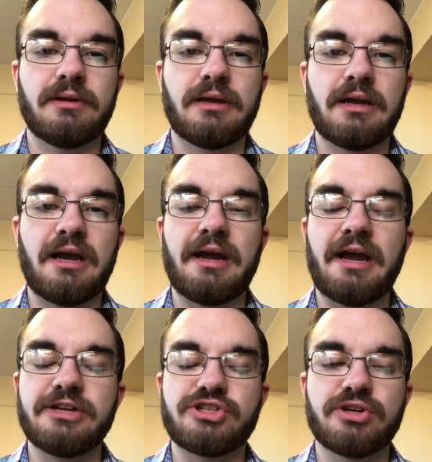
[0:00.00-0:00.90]

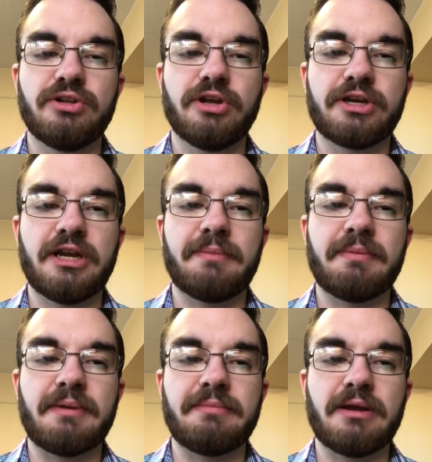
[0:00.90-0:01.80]
I should look it up
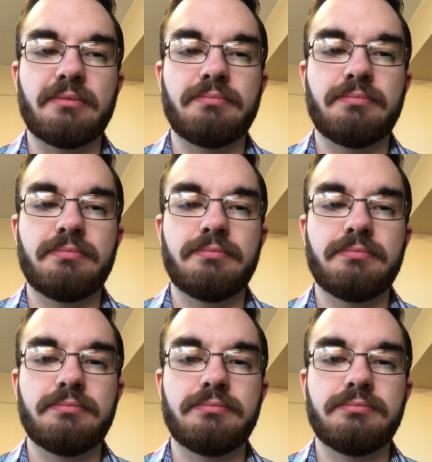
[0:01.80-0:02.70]
and maybe
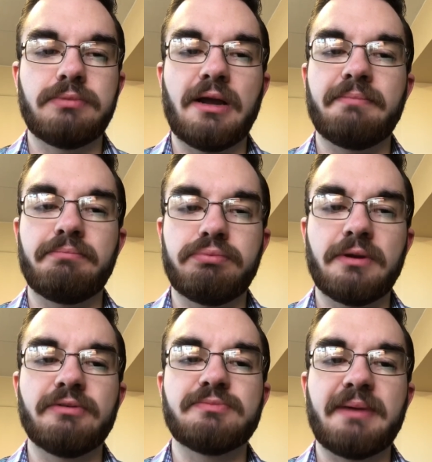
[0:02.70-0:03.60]

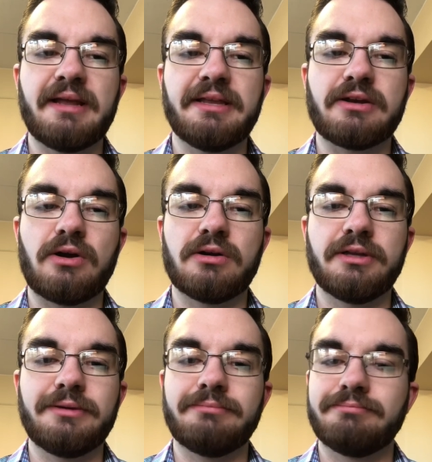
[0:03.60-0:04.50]
it was Bailey
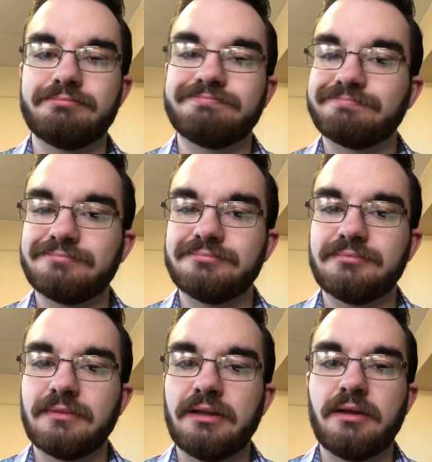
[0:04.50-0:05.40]
Carlin.
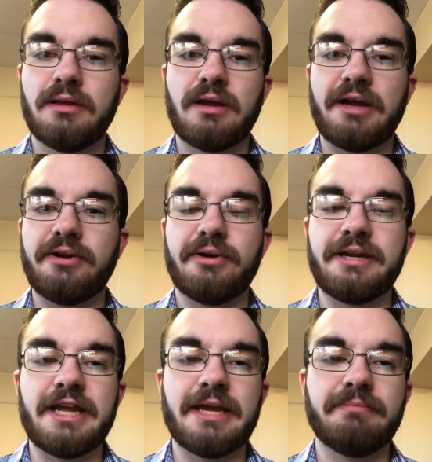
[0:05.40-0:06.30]
I know the
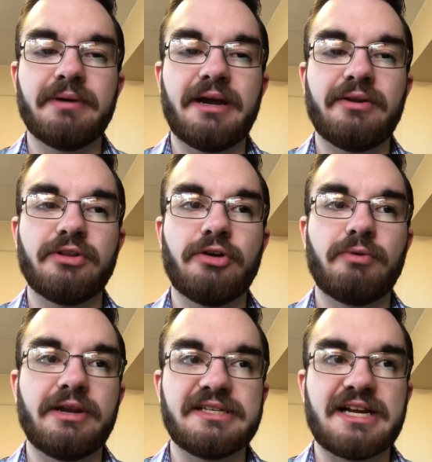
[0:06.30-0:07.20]
name, but I don't know
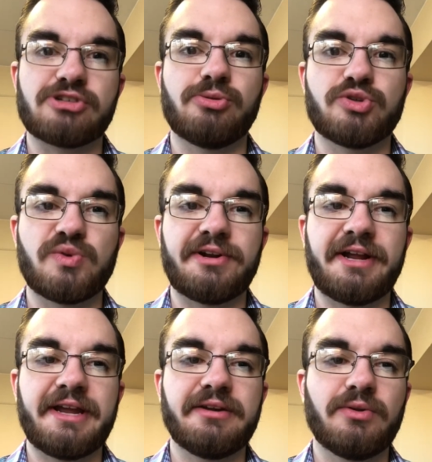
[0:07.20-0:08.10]
what his actual Twitter
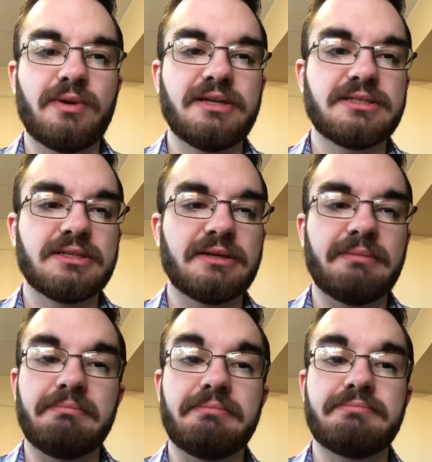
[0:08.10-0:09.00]
handle was.
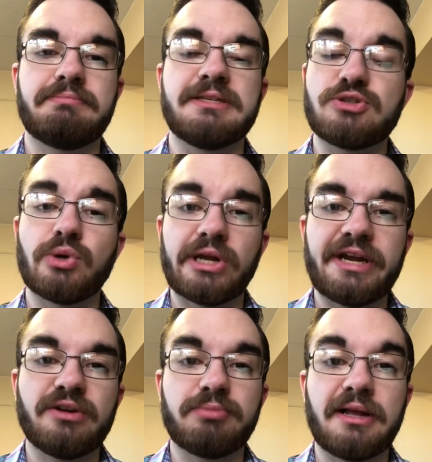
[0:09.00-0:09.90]
His Twitter
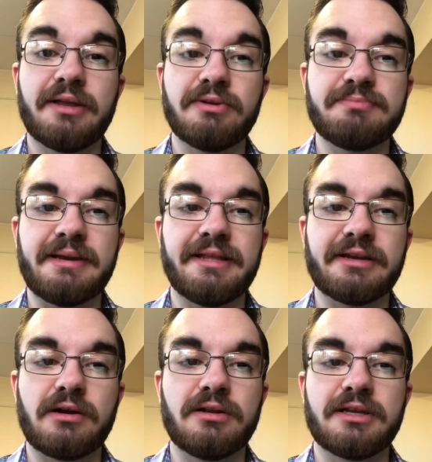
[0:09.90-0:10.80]
handle probably was Bailey
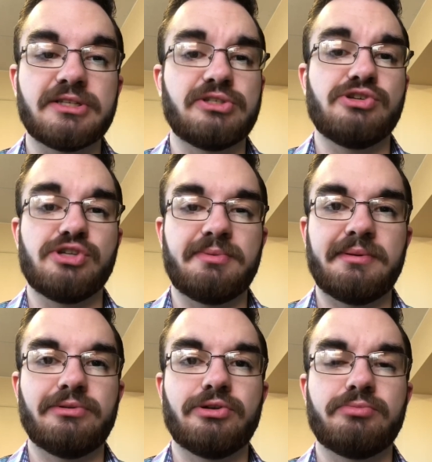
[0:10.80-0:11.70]
Carlin, because usually
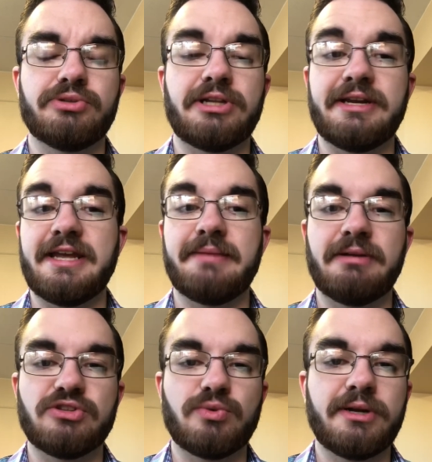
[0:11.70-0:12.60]
people don't put their name
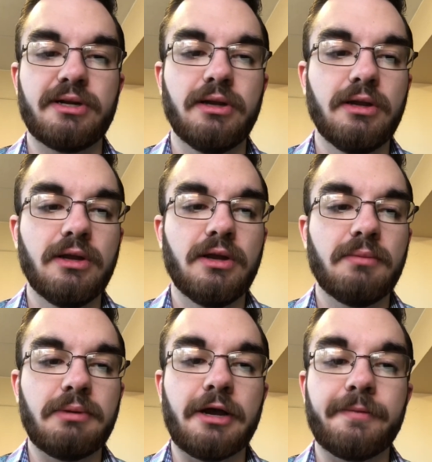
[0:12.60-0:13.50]
on Twitter.
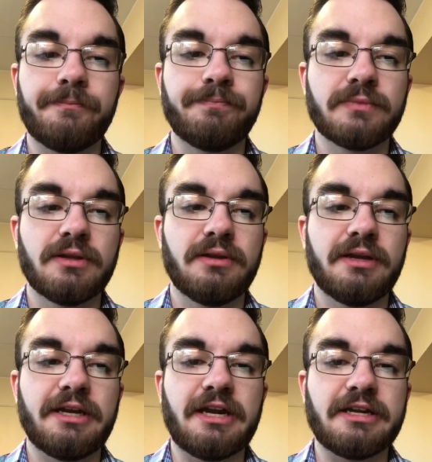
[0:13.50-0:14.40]
But
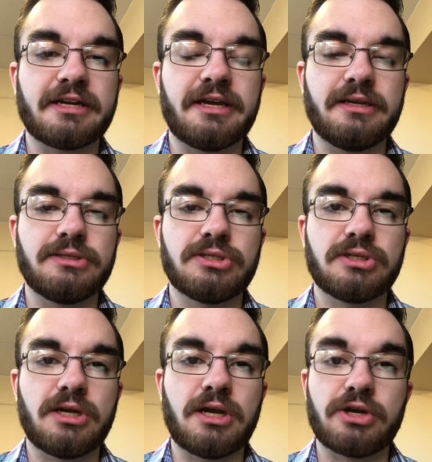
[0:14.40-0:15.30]
in any case,
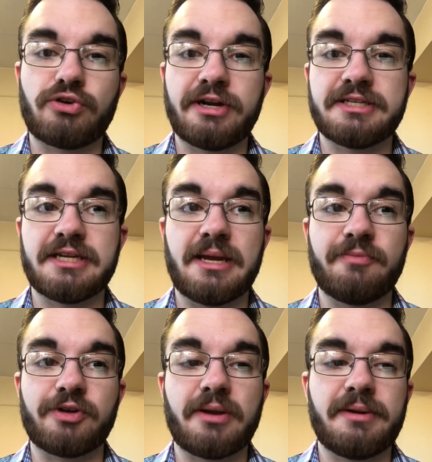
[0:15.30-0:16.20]
credit to them
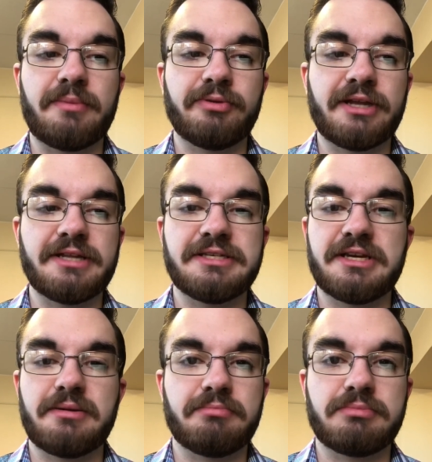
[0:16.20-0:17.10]
for coming up with the
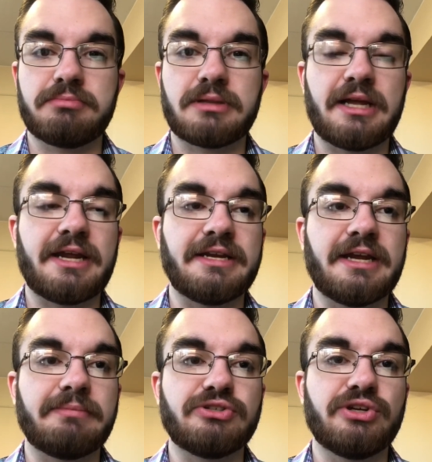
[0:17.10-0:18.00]
idea. I'm glad I had the
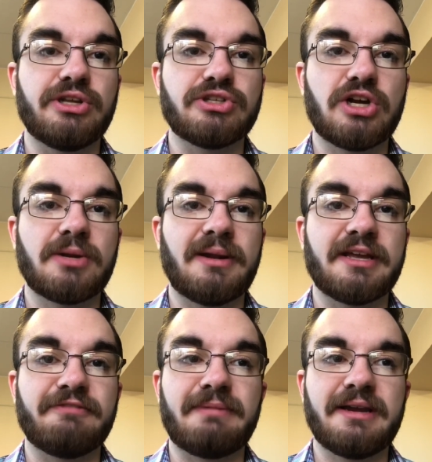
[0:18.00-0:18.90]
opportunity to talk about it,
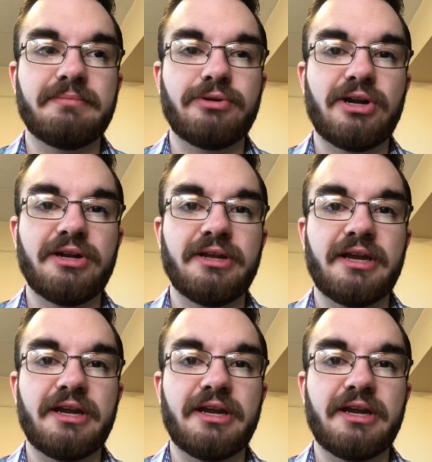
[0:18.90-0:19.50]
give my input on it.